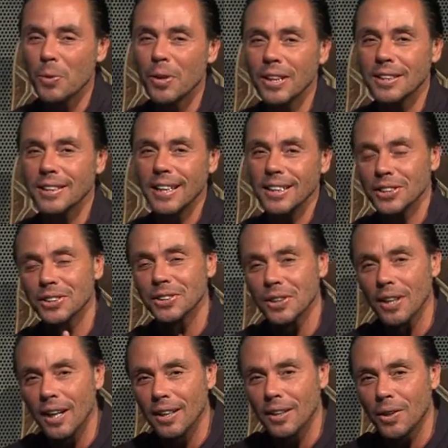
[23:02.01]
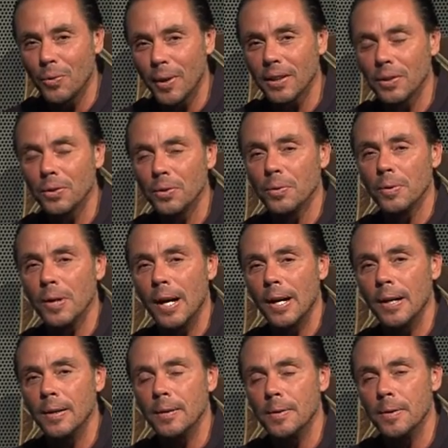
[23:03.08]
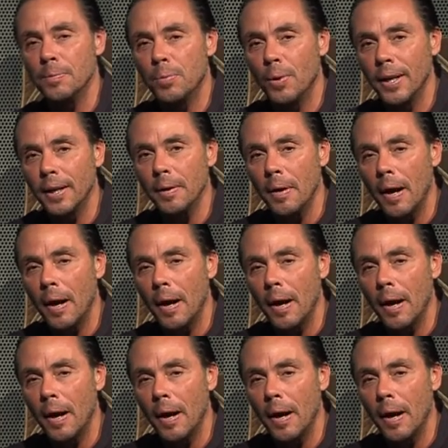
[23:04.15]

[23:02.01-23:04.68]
we're going to take just a quick little break.